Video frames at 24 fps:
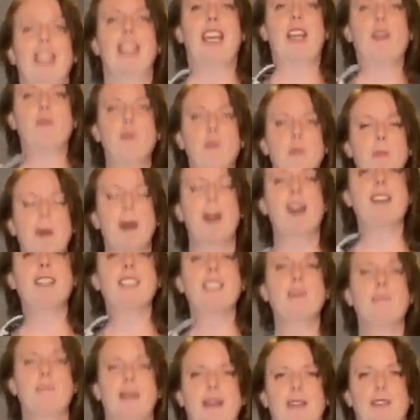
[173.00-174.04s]
And we'll pause
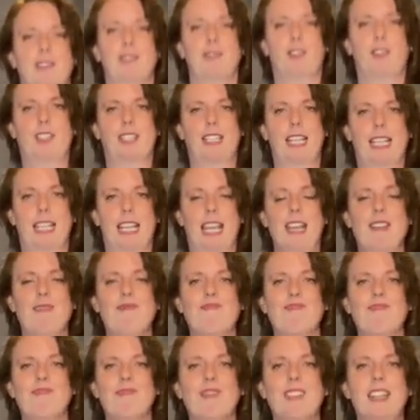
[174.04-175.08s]
the bounce for a second.
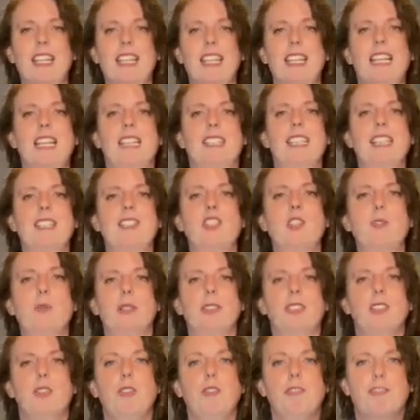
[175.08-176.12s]
Let's do a
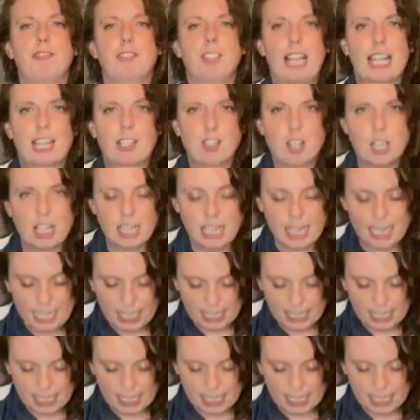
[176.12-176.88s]
little flexion and